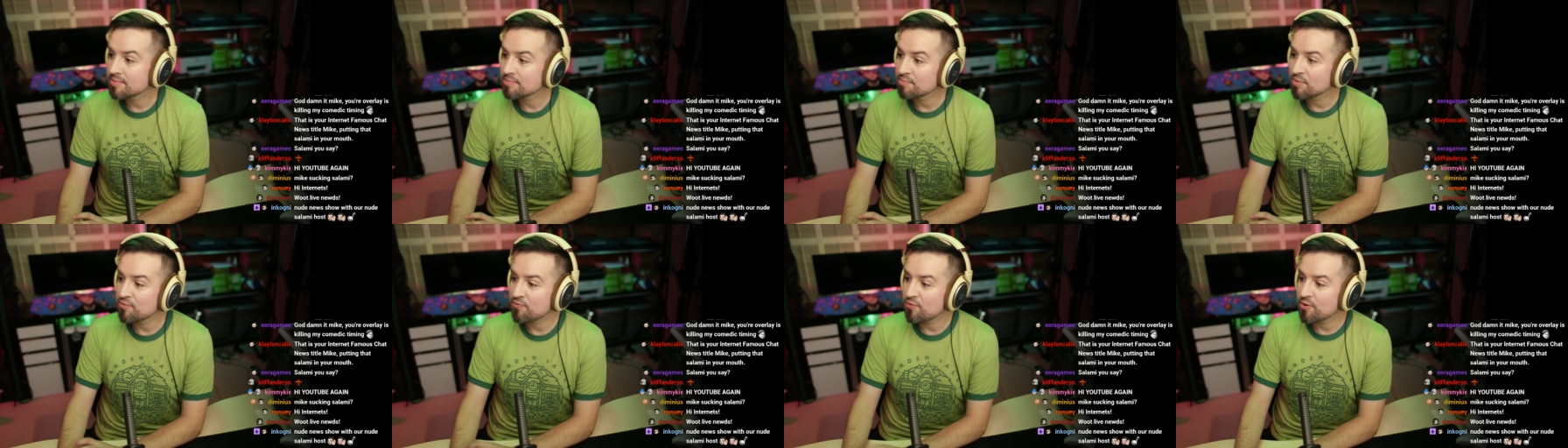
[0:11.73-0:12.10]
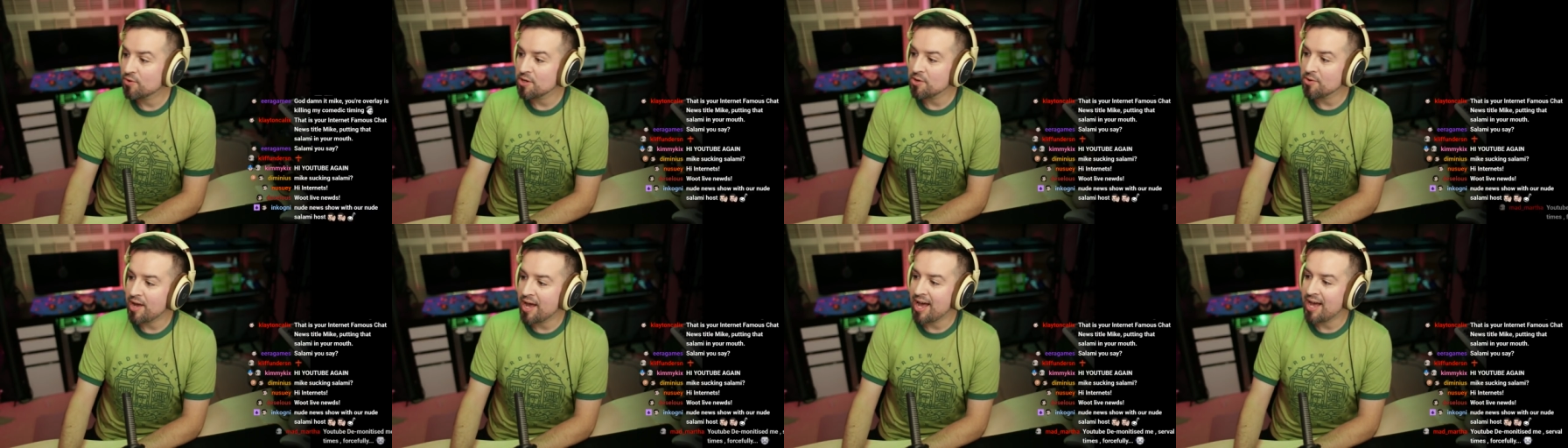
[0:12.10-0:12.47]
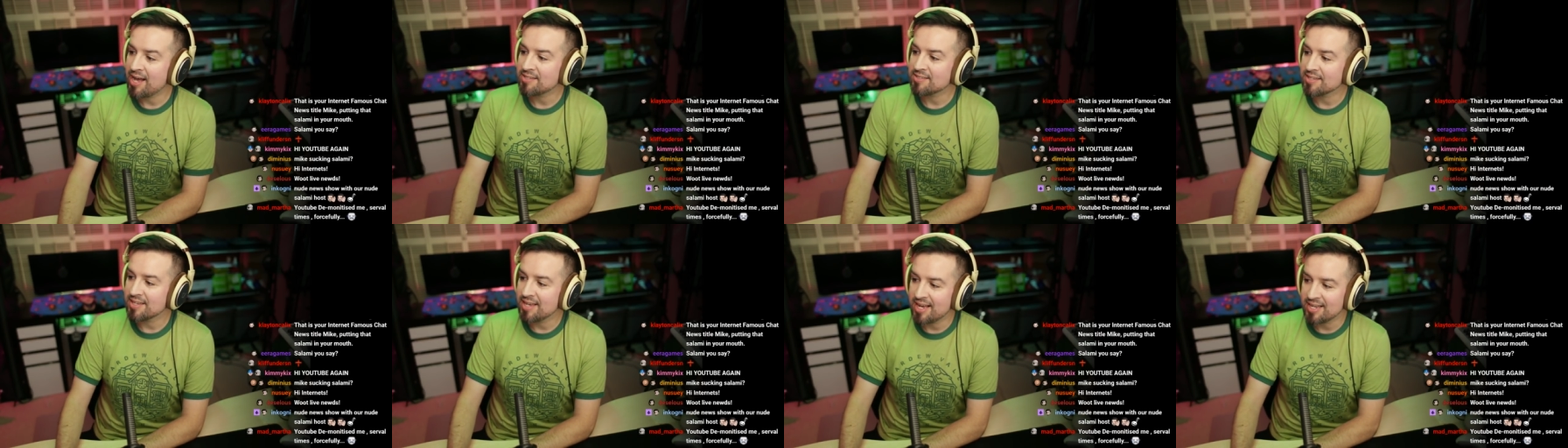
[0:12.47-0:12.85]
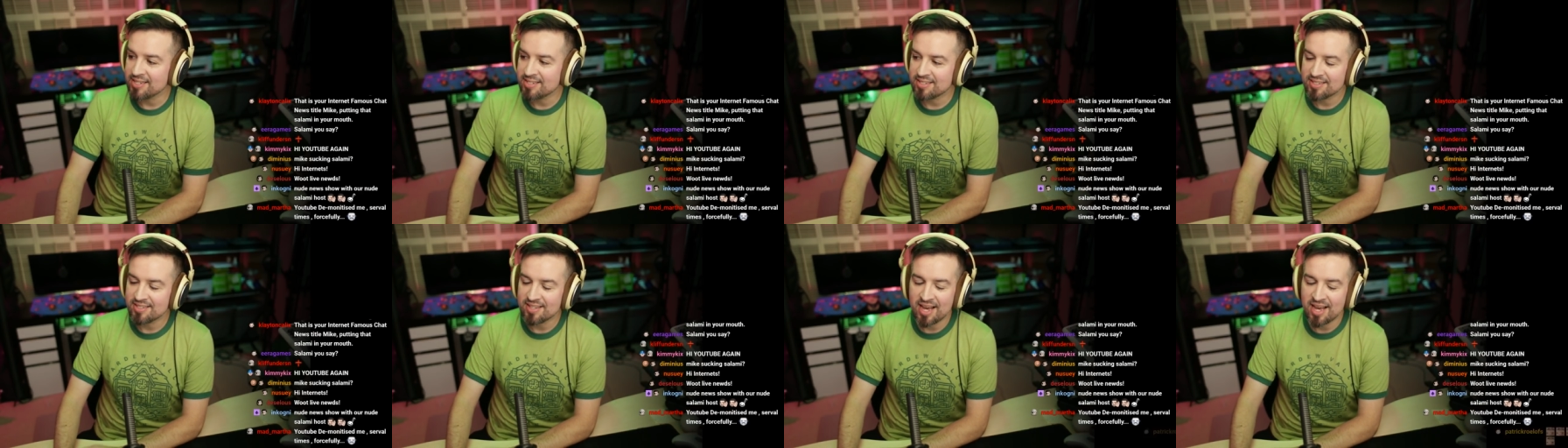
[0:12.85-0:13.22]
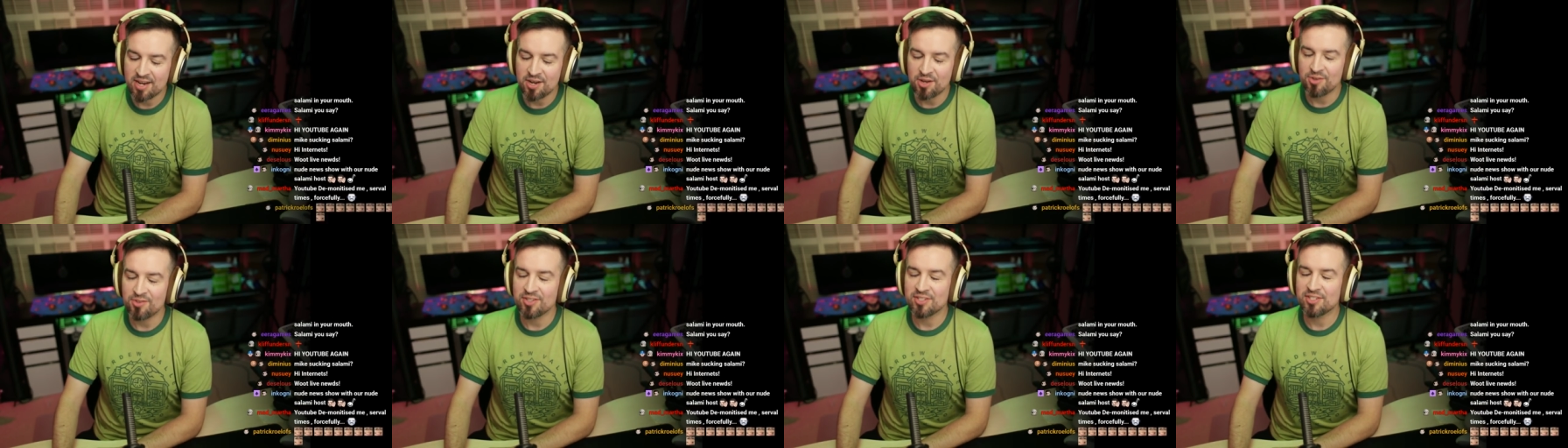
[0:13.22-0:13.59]
Before you ask, yes, I
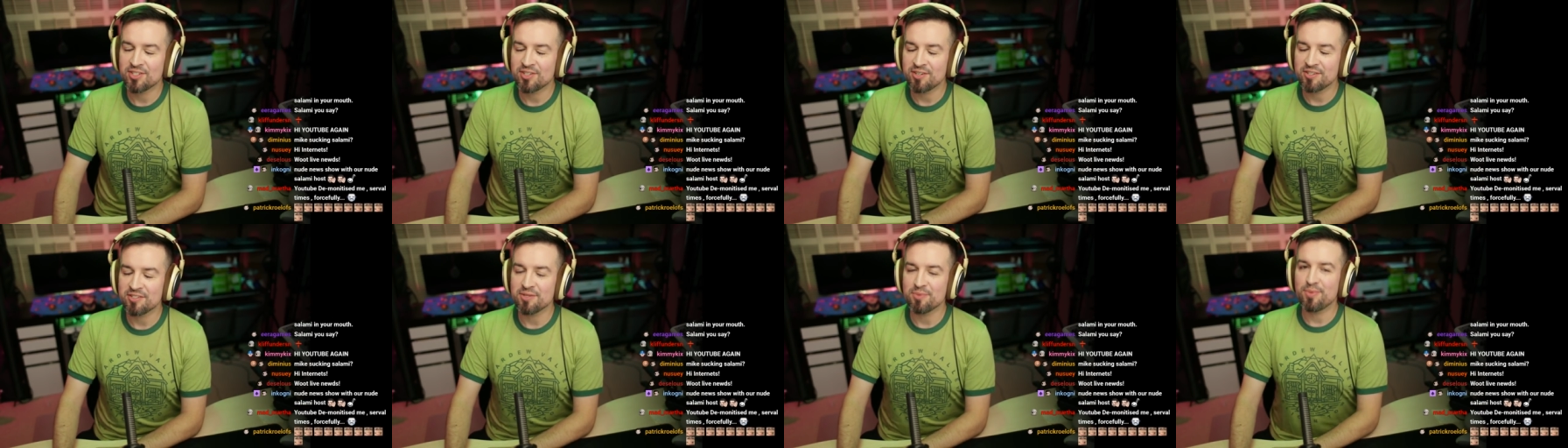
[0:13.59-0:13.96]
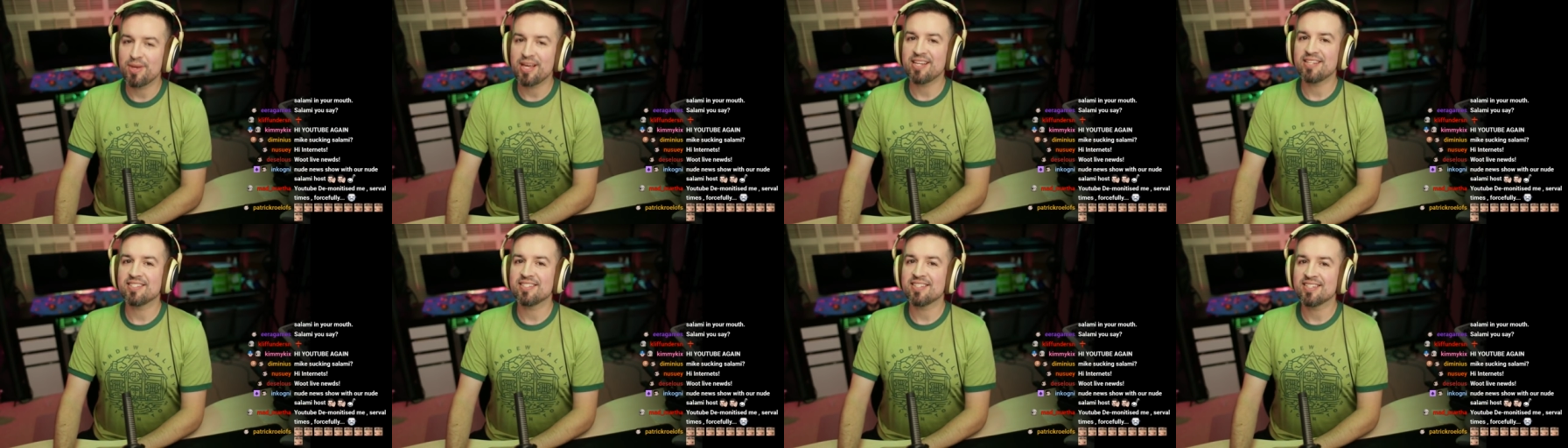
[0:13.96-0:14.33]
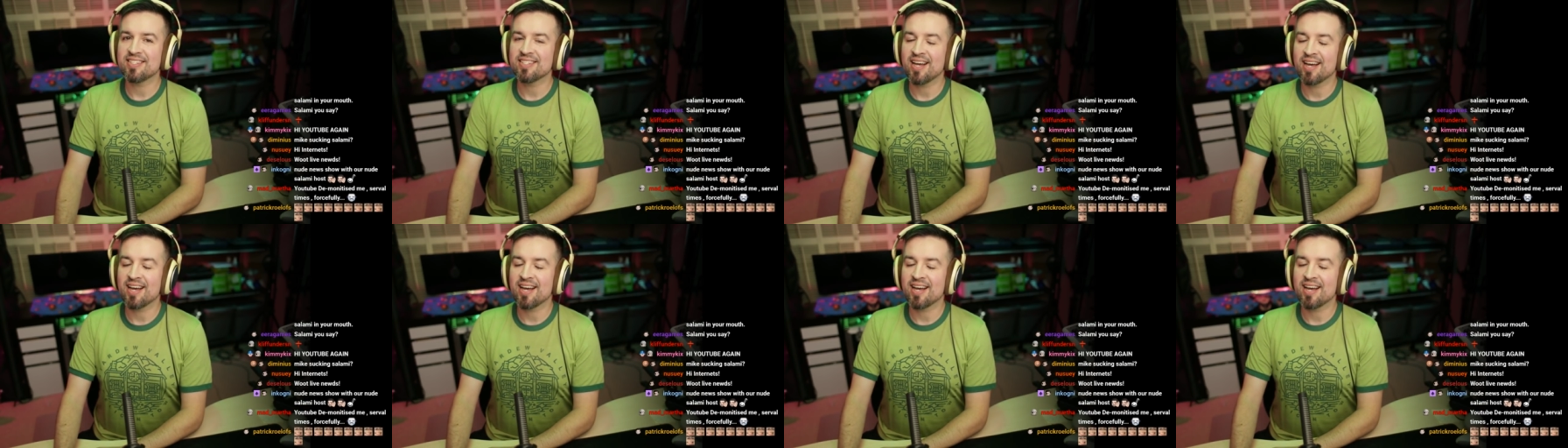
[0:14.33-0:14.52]
know this shirt is amazing.